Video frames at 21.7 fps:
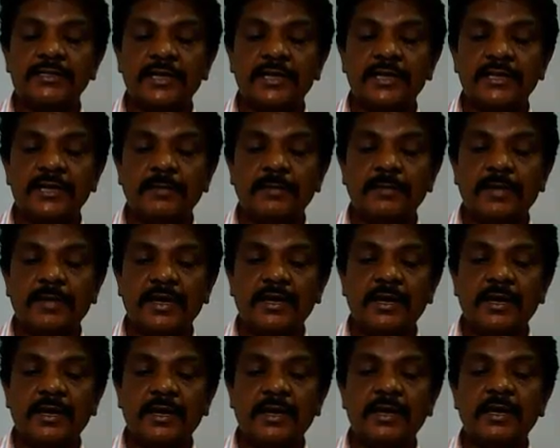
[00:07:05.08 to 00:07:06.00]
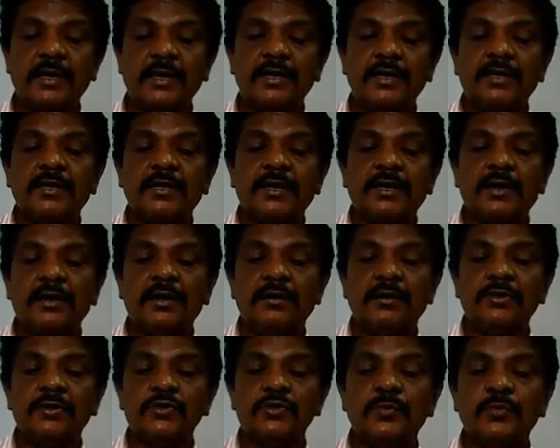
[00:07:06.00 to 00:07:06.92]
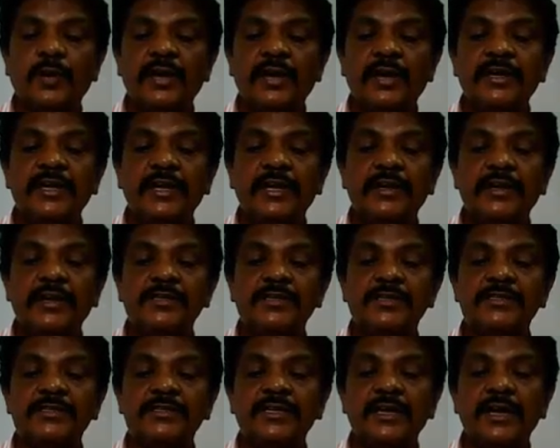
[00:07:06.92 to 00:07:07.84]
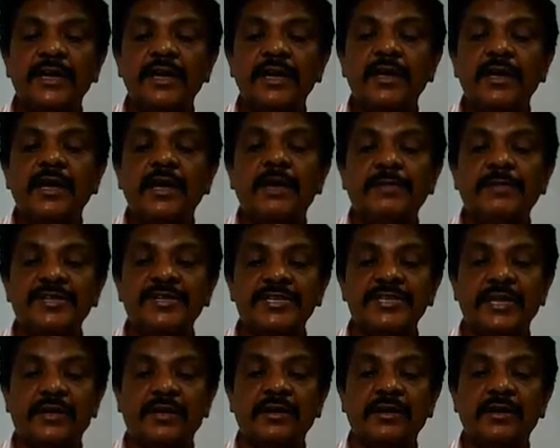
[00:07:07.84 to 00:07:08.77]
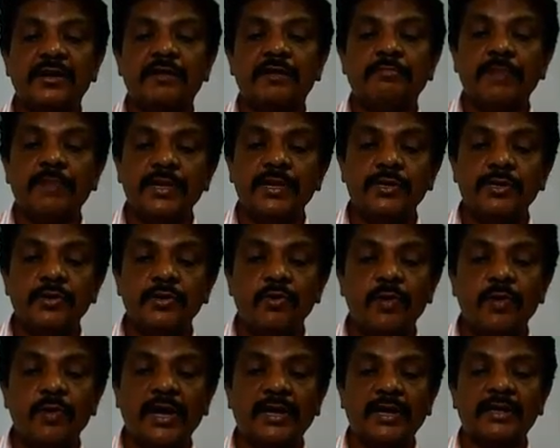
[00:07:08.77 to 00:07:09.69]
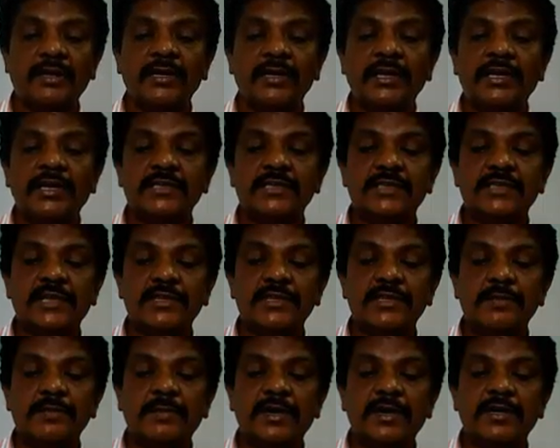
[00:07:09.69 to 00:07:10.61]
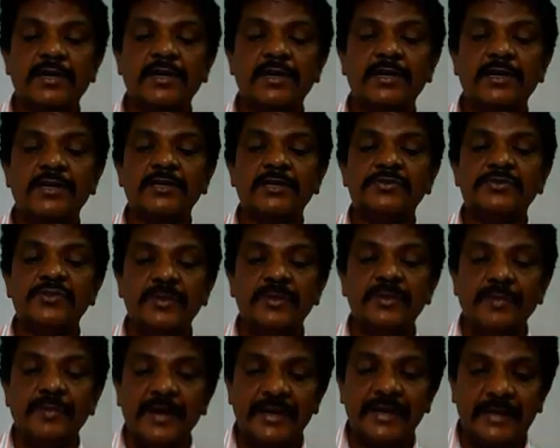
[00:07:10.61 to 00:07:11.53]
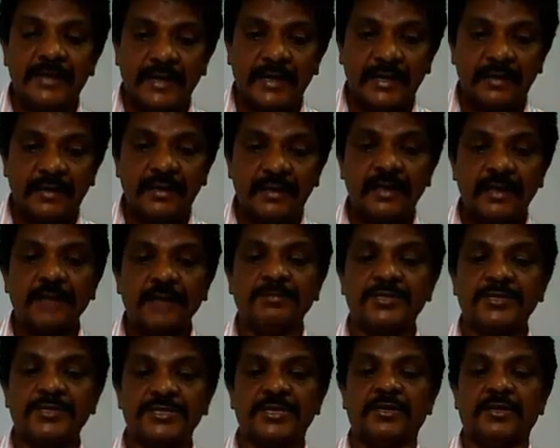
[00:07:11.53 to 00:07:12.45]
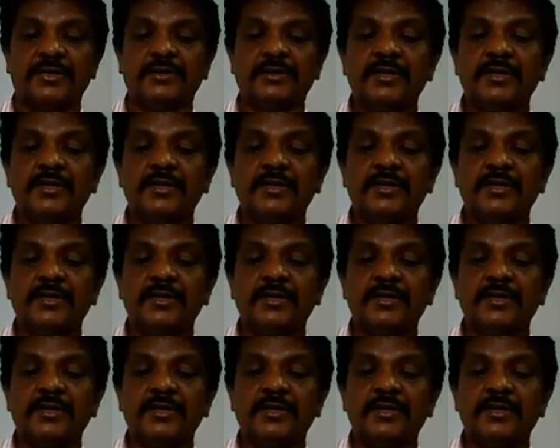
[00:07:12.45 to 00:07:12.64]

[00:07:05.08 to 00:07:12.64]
nothing but spontaneous emission, B21 is nothing but stimulated emission.